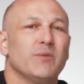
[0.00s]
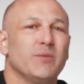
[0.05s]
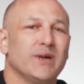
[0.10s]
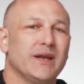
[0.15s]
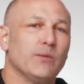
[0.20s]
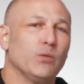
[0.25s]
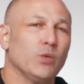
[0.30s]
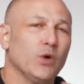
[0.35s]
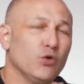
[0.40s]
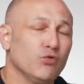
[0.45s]
but
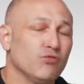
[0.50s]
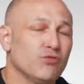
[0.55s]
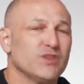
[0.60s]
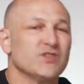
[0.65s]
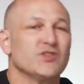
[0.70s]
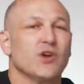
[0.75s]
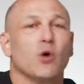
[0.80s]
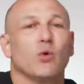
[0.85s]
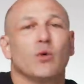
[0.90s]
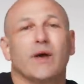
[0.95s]
it will
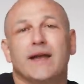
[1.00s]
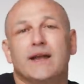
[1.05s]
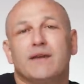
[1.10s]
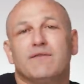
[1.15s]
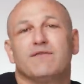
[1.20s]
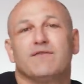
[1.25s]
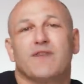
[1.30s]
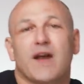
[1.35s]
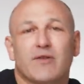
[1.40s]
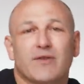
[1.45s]
result in a
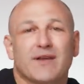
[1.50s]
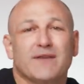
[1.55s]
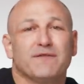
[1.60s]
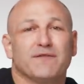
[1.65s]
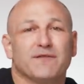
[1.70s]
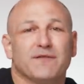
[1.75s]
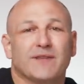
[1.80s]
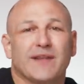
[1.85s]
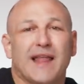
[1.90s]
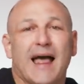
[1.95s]
very
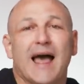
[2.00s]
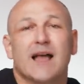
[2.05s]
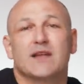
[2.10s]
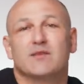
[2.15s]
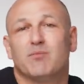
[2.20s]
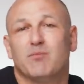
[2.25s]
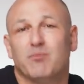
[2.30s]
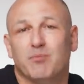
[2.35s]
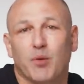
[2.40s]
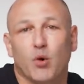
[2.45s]

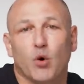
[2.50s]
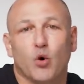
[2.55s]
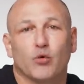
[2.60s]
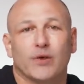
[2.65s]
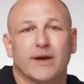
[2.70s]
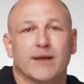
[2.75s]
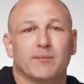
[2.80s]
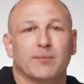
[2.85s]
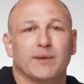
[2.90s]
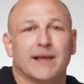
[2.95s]
flat,
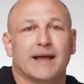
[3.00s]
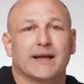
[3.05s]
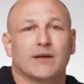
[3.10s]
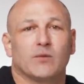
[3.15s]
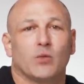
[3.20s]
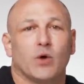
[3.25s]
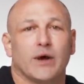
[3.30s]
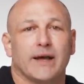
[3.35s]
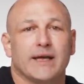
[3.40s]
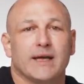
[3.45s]
boring black
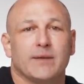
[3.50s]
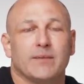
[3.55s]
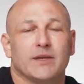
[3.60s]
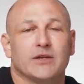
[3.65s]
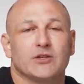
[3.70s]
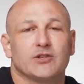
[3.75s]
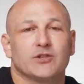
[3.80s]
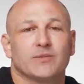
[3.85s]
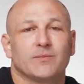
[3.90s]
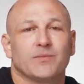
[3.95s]
and white
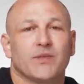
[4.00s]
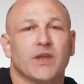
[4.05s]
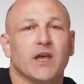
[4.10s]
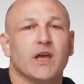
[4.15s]
image.